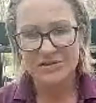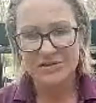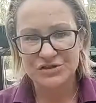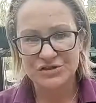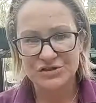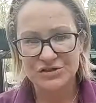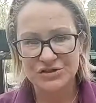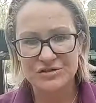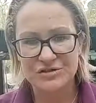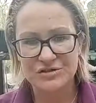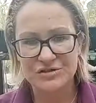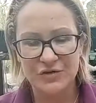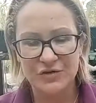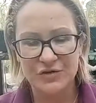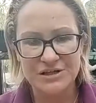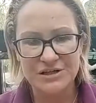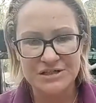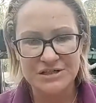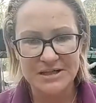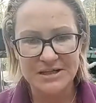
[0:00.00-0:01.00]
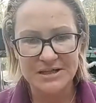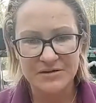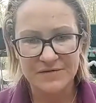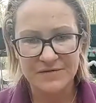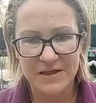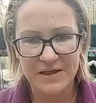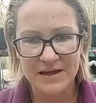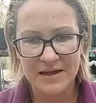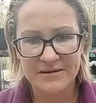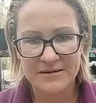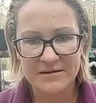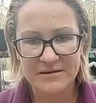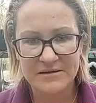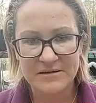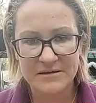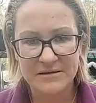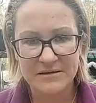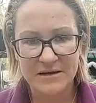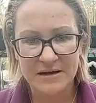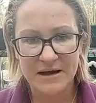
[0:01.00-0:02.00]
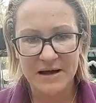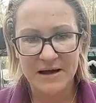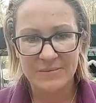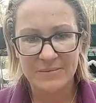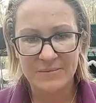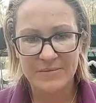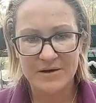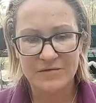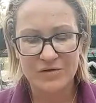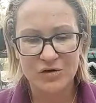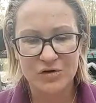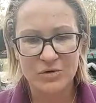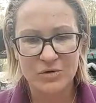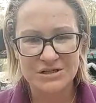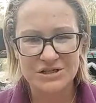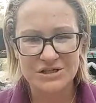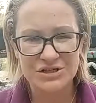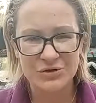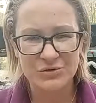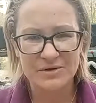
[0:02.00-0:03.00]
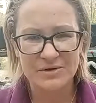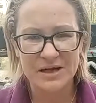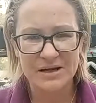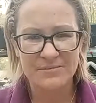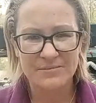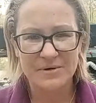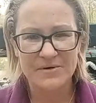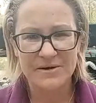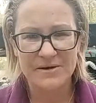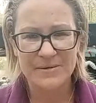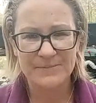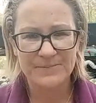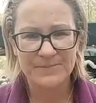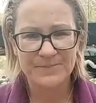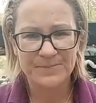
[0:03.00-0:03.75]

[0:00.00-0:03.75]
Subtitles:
the footage there of that. If you want to show that, Miriam,